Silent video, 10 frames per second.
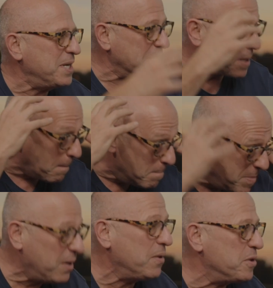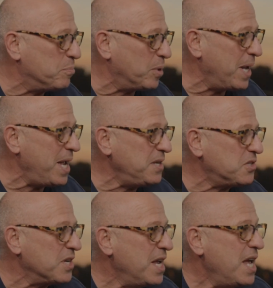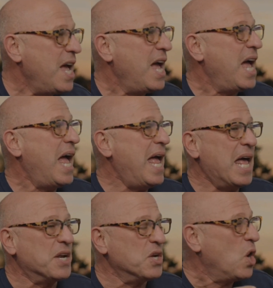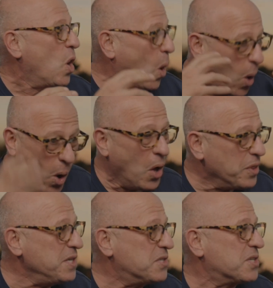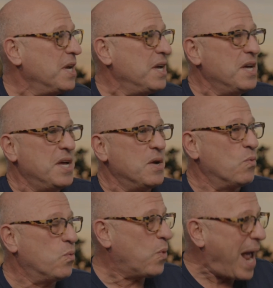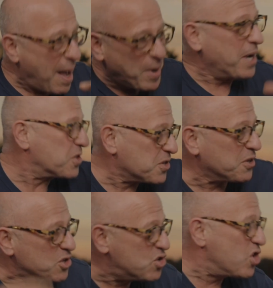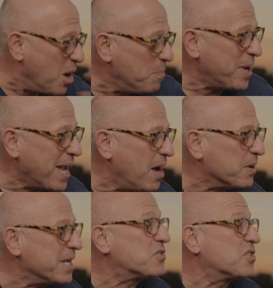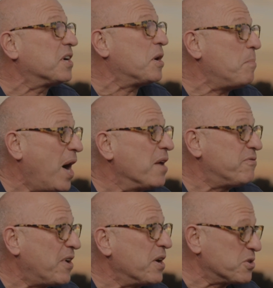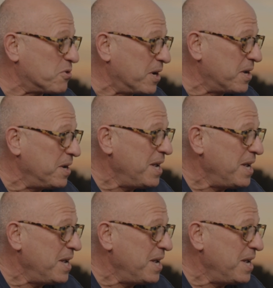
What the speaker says: in the middle of the blaze. And all these rabbis start jumping out. It's the Chabad fire truck.